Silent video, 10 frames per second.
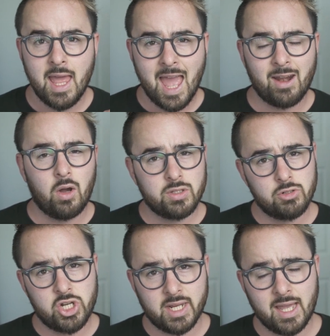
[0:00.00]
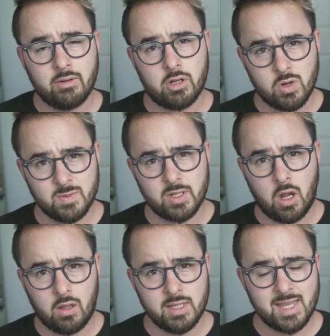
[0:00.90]
and also check out Karisma
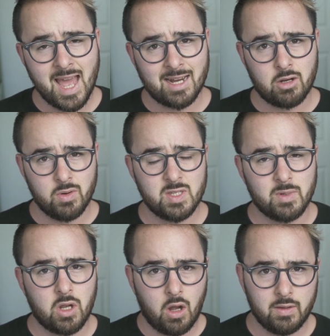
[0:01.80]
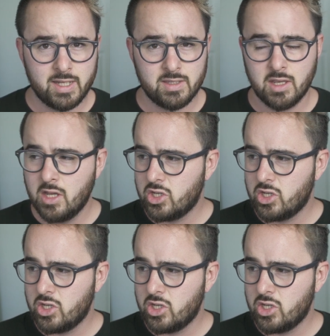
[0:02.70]
Collins at Karisma Collins.